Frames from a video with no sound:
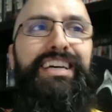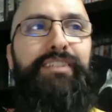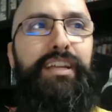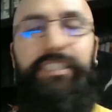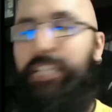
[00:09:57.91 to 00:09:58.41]

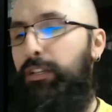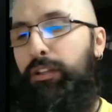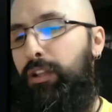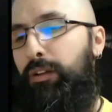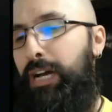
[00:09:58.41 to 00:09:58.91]
Right? It's like, no,
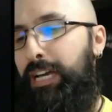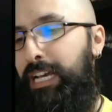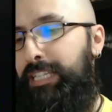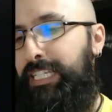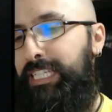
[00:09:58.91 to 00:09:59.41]
no, no.
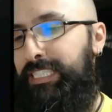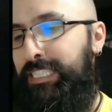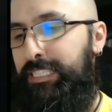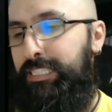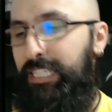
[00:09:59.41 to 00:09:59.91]
I think it's
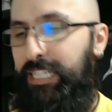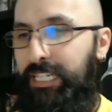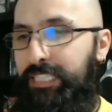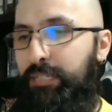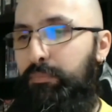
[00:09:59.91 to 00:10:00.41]
just
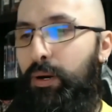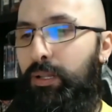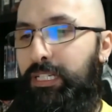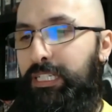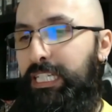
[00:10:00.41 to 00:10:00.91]

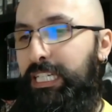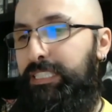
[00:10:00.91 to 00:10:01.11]
symbolically,